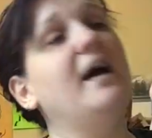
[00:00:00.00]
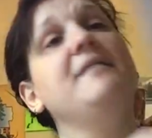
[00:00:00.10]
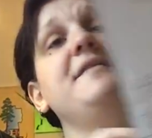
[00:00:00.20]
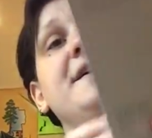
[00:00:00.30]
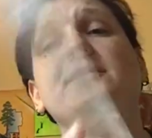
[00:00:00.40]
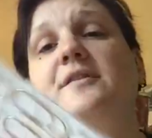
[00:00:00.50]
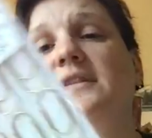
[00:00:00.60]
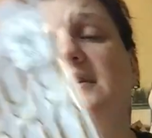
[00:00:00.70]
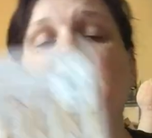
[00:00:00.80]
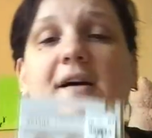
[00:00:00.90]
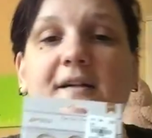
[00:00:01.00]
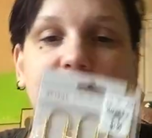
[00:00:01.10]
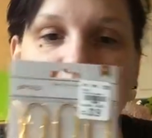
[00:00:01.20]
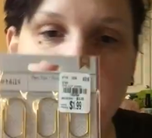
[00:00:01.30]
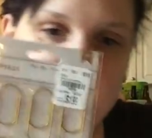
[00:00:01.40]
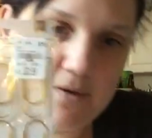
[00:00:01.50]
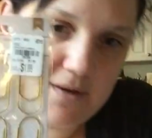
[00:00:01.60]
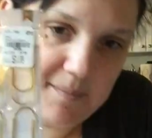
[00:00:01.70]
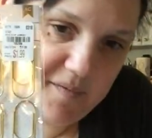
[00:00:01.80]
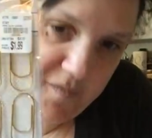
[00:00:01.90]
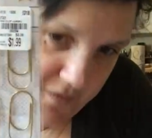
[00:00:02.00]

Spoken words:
I found these awesome paper clips